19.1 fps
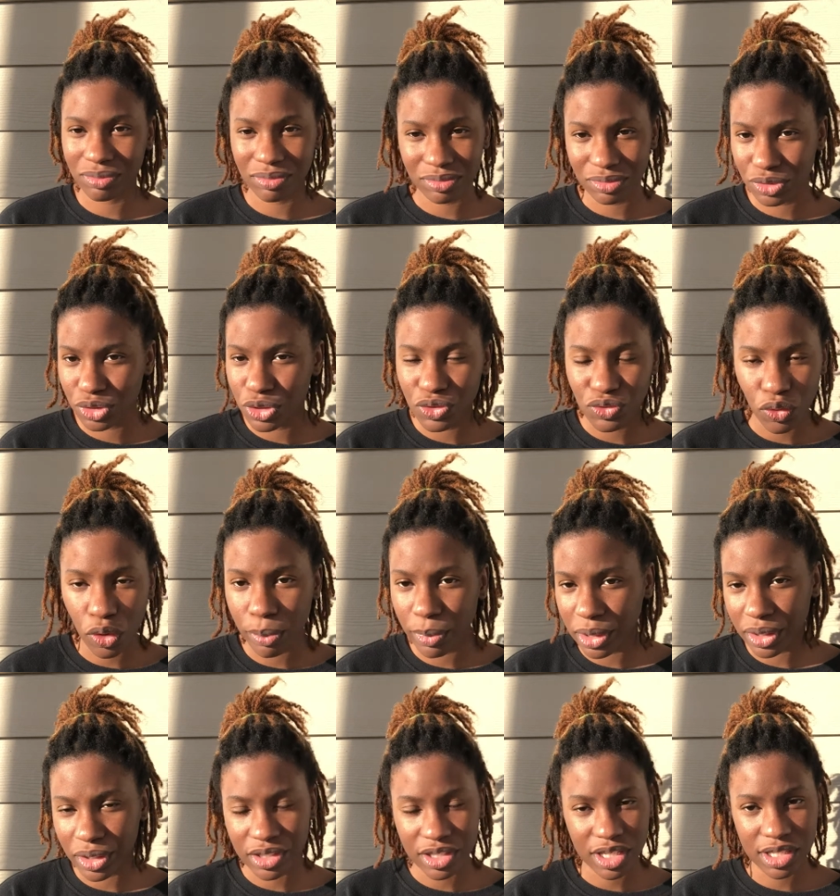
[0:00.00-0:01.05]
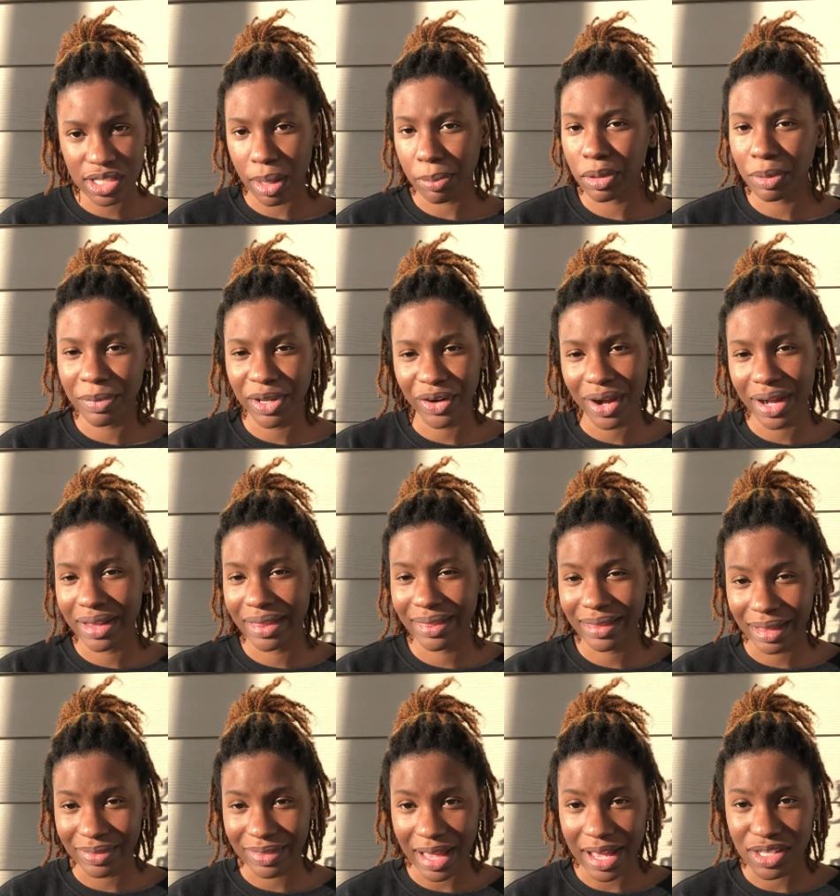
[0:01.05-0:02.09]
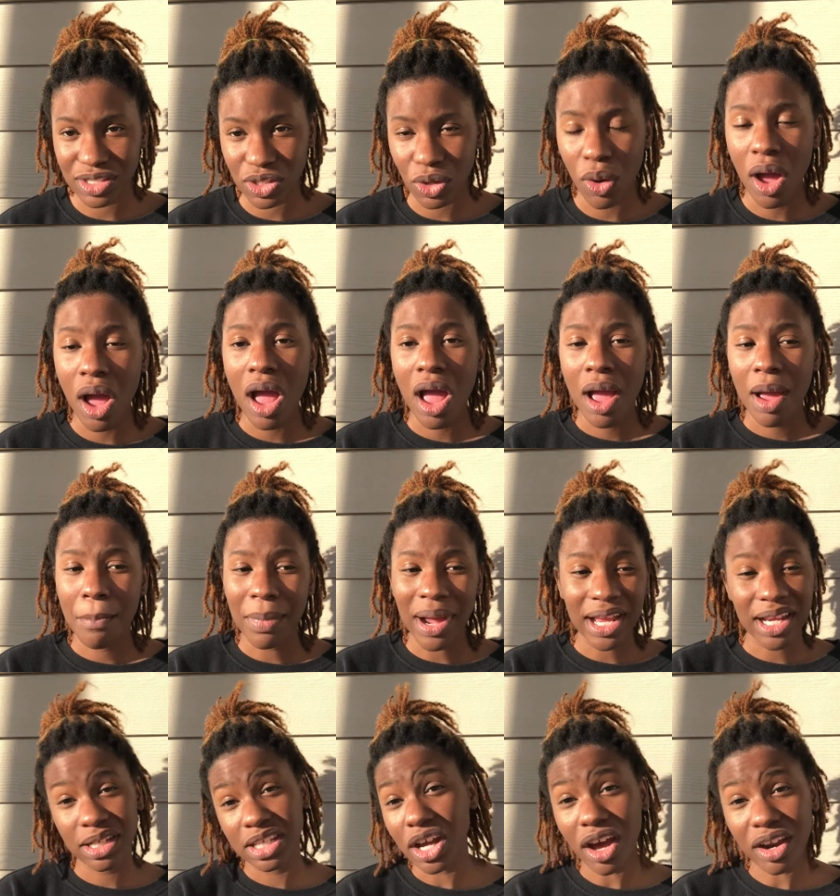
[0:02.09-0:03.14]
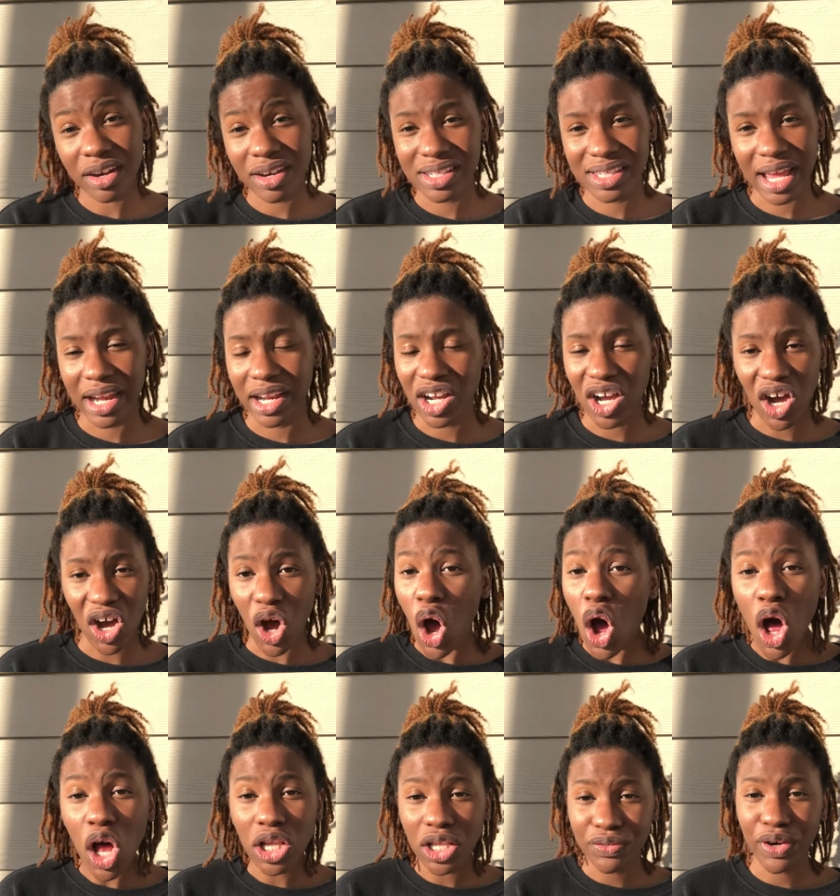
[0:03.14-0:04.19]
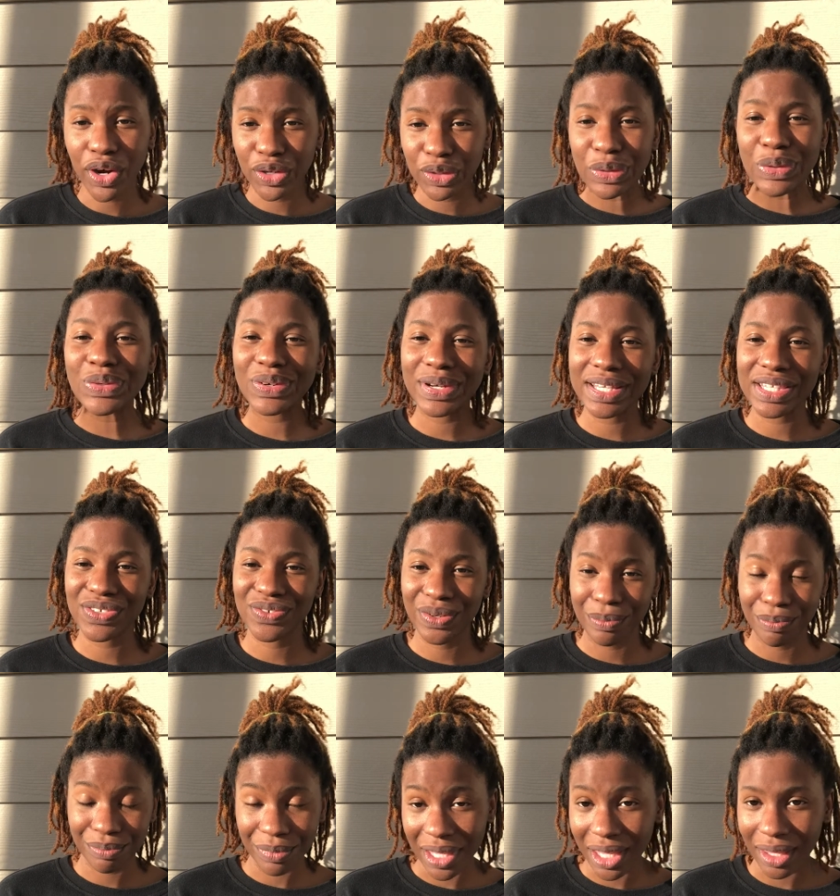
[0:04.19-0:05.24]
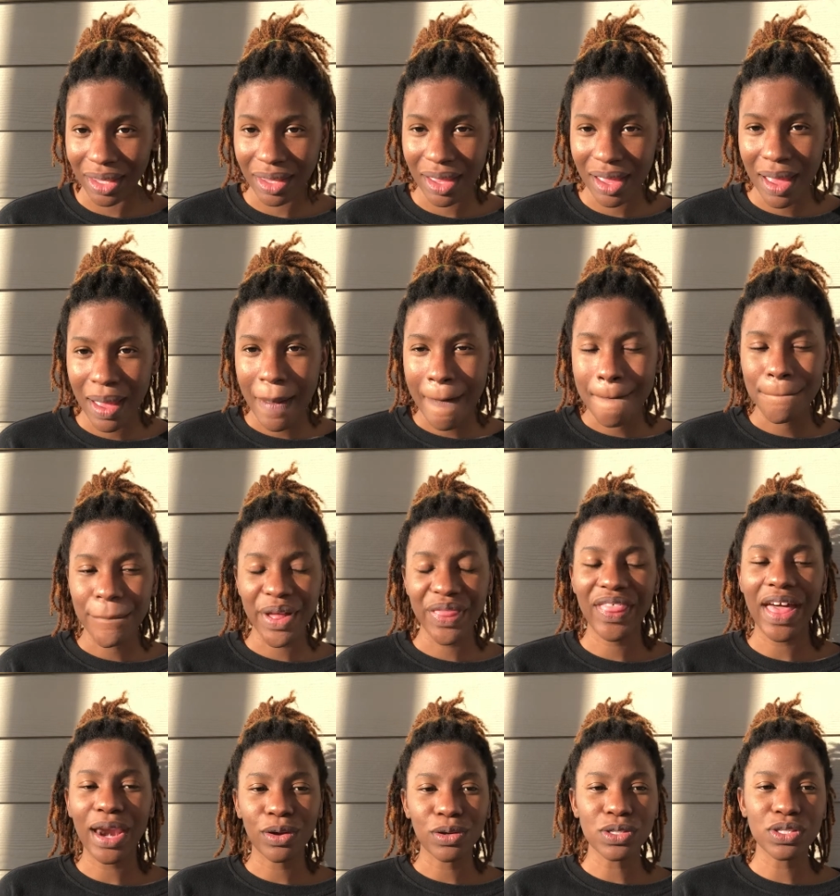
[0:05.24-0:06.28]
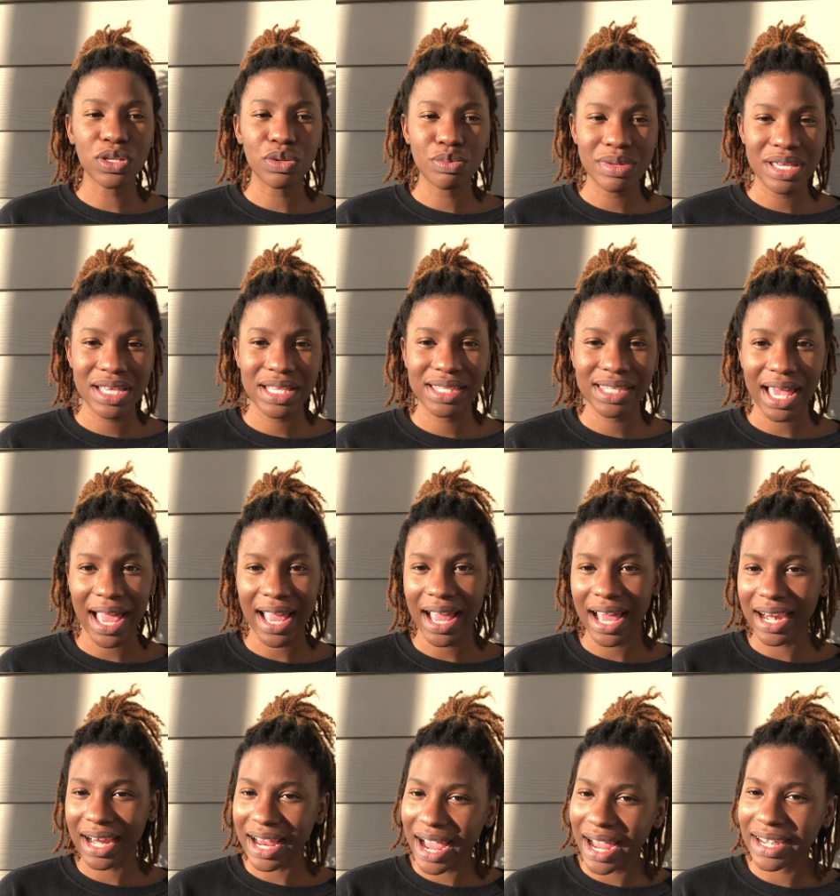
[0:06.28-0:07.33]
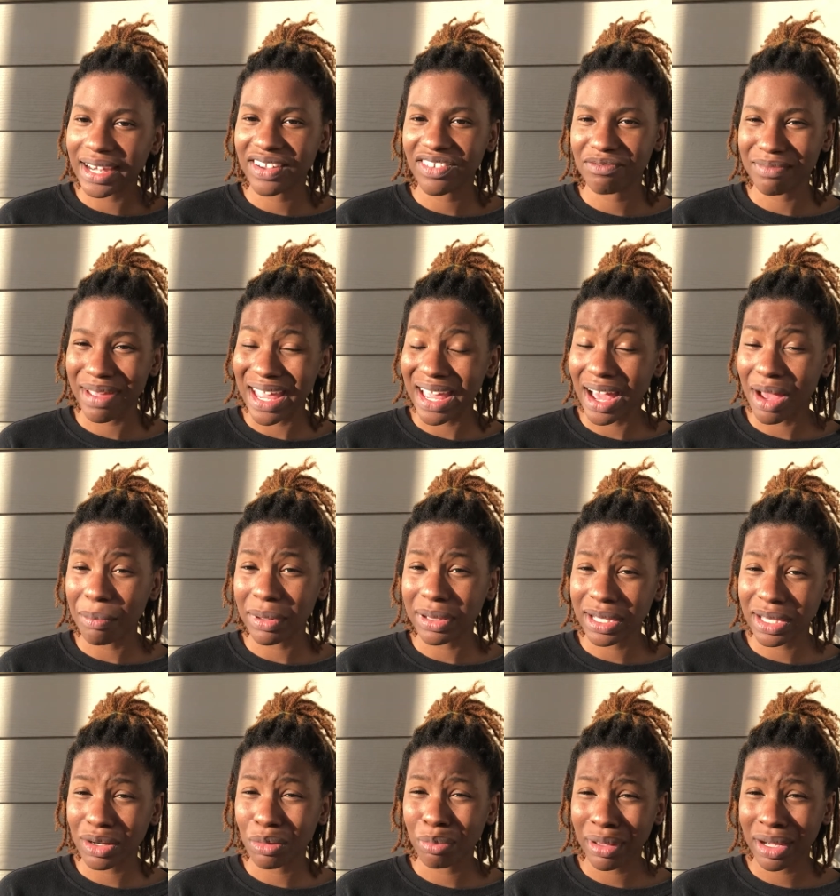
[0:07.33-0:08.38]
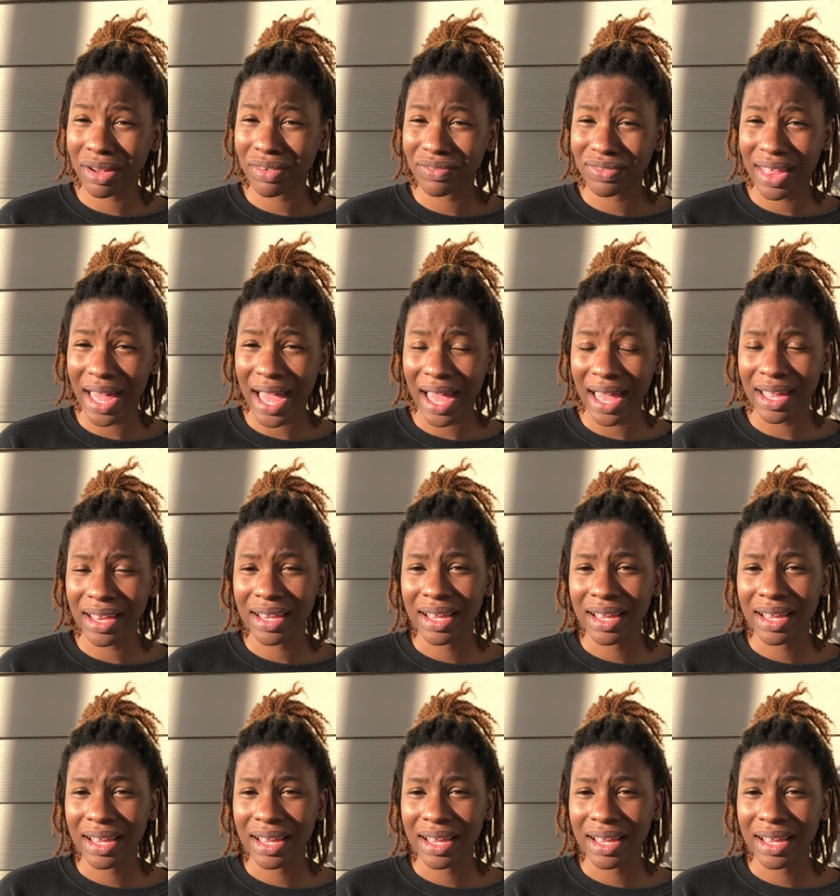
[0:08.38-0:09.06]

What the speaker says: use formula to supplement or anything like that. So my daughter is getting all of her nutrients from me. But that also means I gotta kind of make up a little bit of that